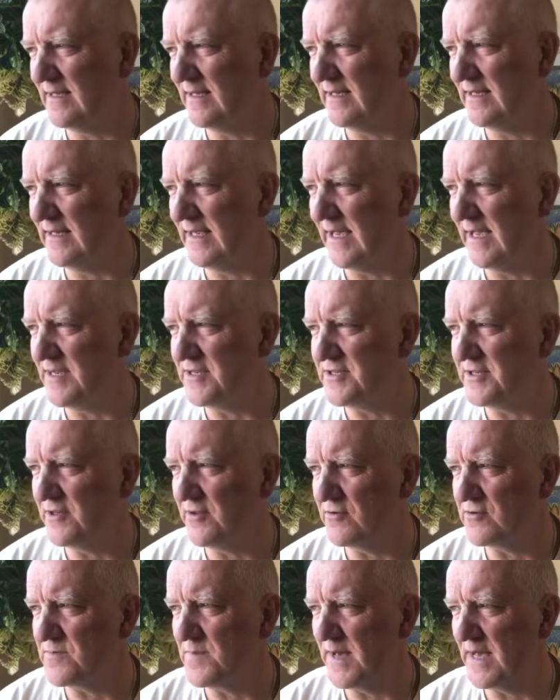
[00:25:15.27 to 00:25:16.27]
engage in
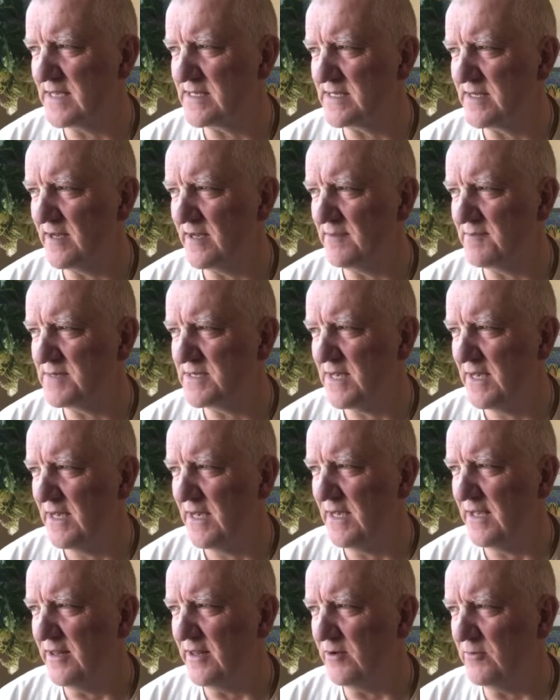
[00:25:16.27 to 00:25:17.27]
those pastimes
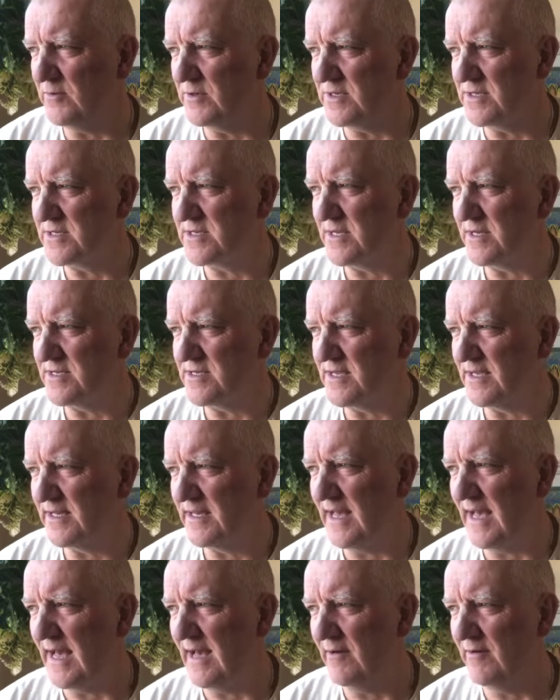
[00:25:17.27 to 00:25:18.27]
that we're discussing
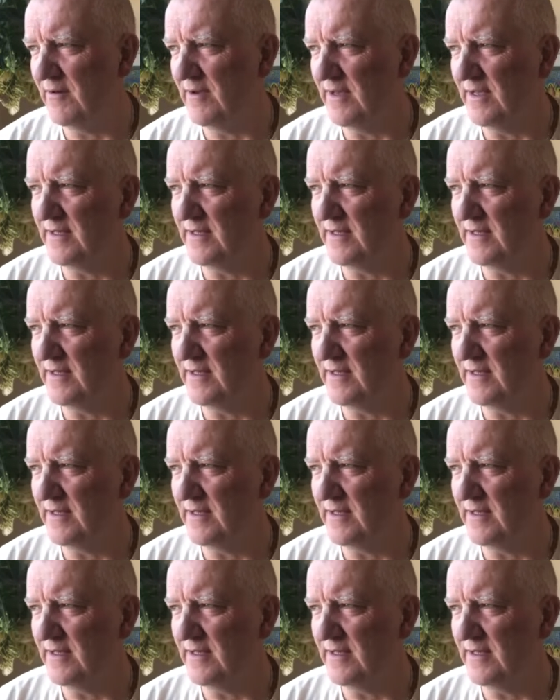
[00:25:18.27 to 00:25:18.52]
now,